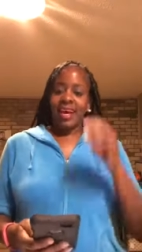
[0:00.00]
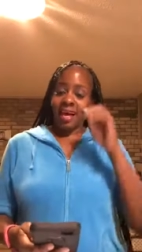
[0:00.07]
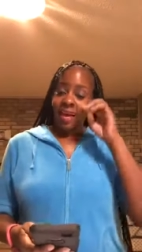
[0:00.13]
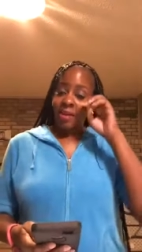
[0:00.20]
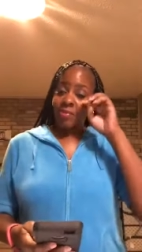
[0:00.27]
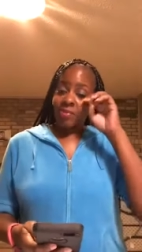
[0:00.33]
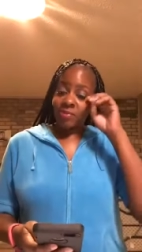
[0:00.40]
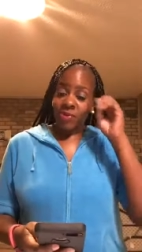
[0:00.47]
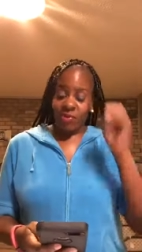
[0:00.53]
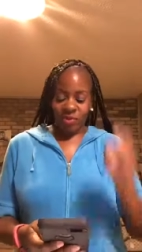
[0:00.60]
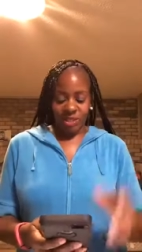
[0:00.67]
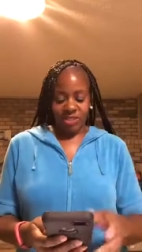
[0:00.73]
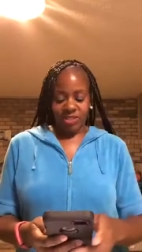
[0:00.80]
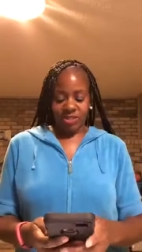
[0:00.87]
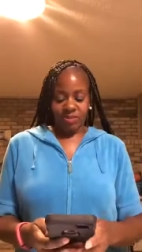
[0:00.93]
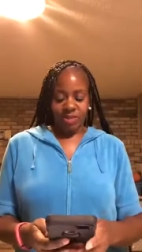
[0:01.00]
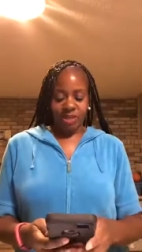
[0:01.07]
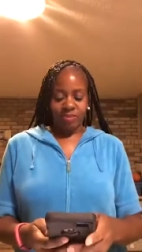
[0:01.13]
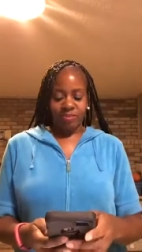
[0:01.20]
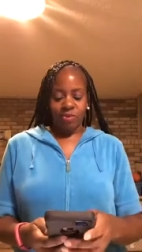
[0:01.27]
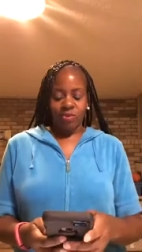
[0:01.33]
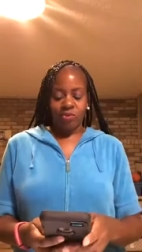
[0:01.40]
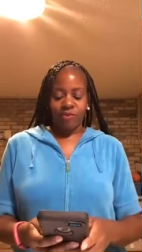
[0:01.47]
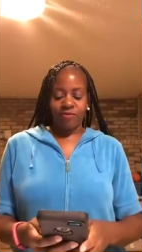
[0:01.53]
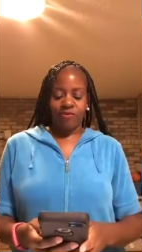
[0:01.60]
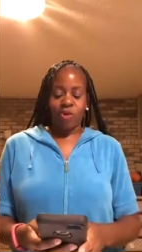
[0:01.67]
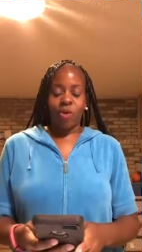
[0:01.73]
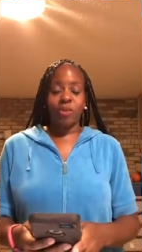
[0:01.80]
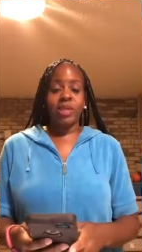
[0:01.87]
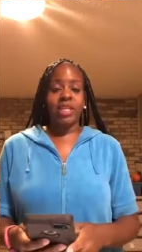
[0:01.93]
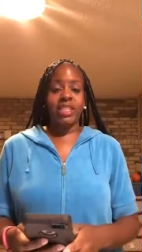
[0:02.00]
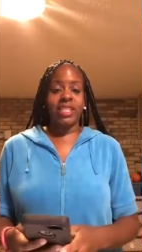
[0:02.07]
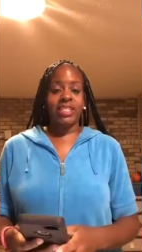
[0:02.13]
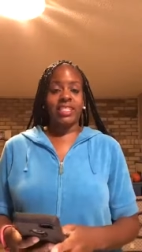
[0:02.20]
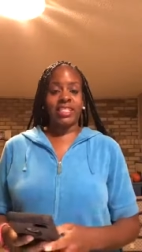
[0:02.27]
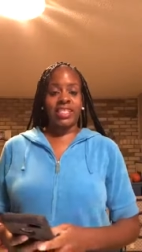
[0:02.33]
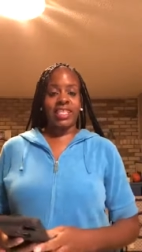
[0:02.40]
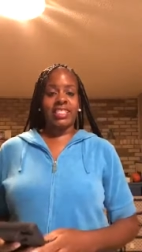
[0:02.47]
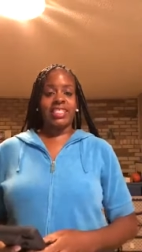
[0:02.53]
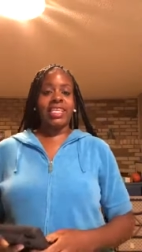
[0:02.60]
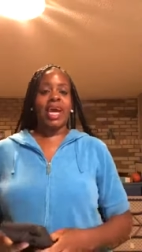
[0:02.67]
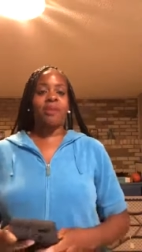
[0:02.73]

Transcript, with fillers: I'm going to be moving forward in this teaching.